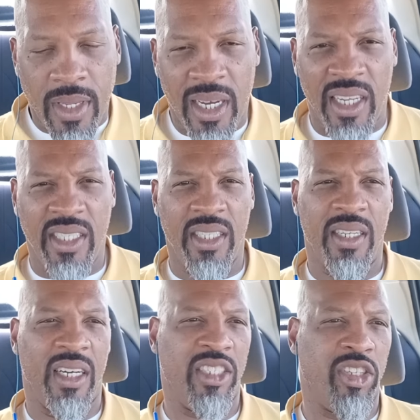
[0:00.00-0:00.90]
Us and
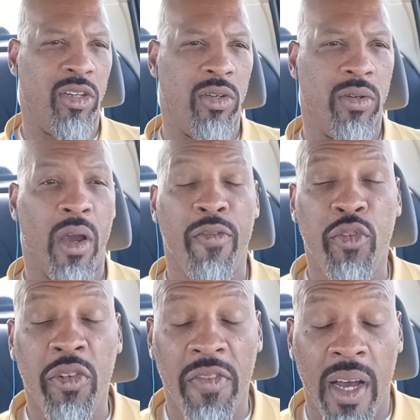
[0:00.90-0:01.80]
us alone, our
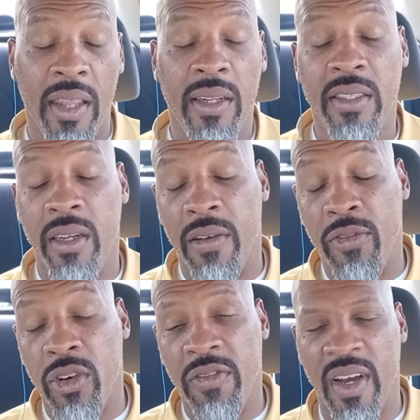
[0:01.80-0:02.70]
forefathers and our
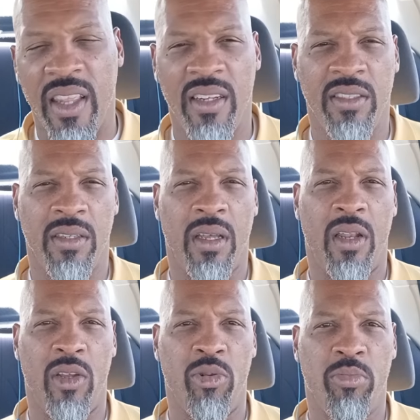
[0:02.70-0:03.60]
forefathers
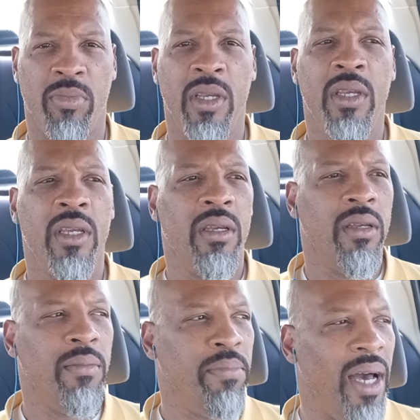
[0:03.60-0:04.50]
alone.
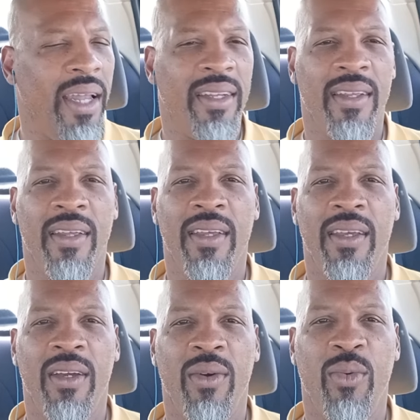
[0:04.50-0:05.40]
But
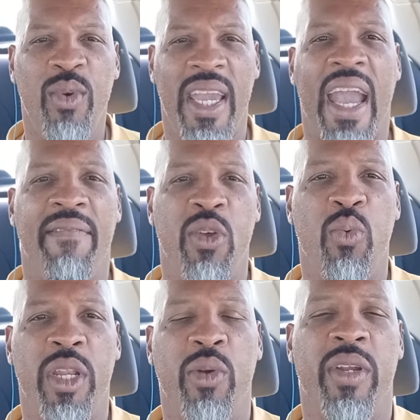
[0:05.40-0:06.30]
we have the
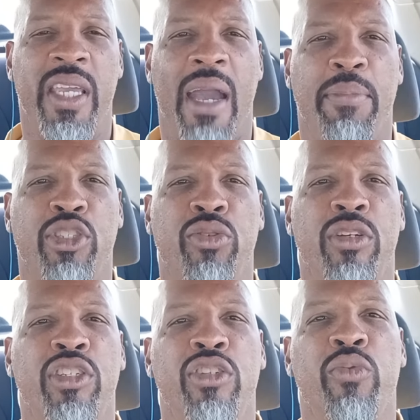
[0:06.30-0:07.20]
window and the
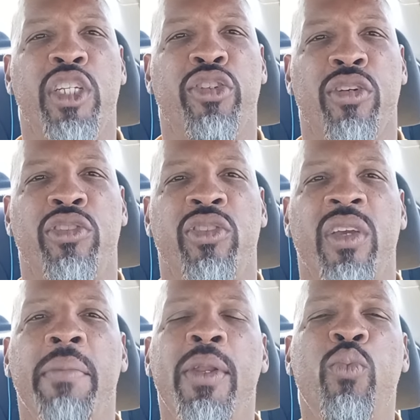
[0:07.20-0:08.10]
opportunity to return to
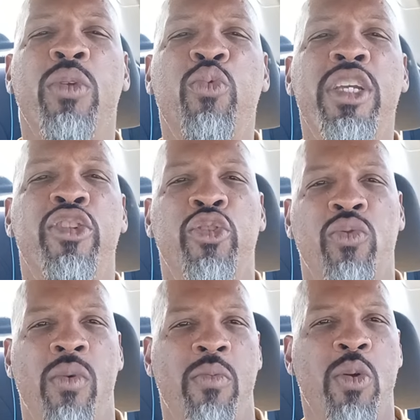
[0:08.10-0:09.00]
him. And when we do,
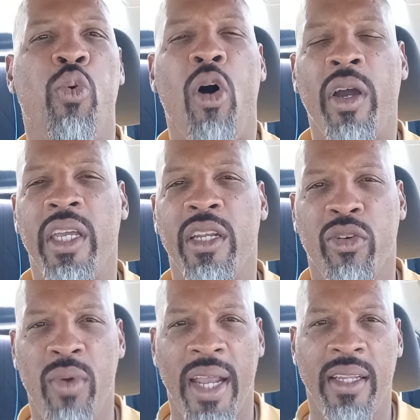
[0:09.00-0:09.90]
when we walk in
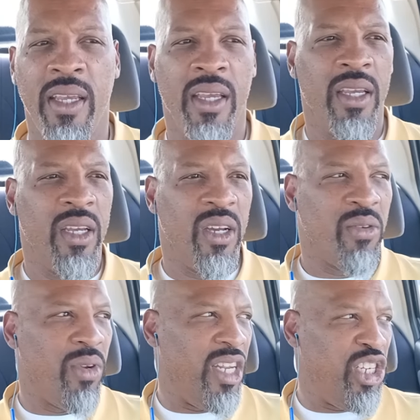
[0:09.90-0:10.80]
correct
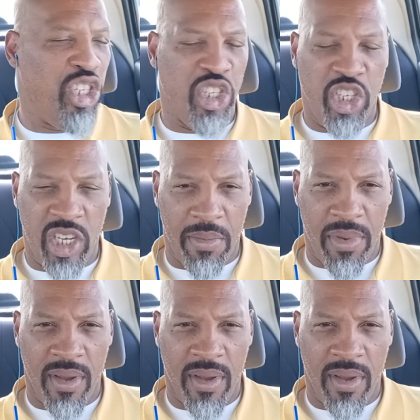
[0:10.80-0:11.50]
relationship,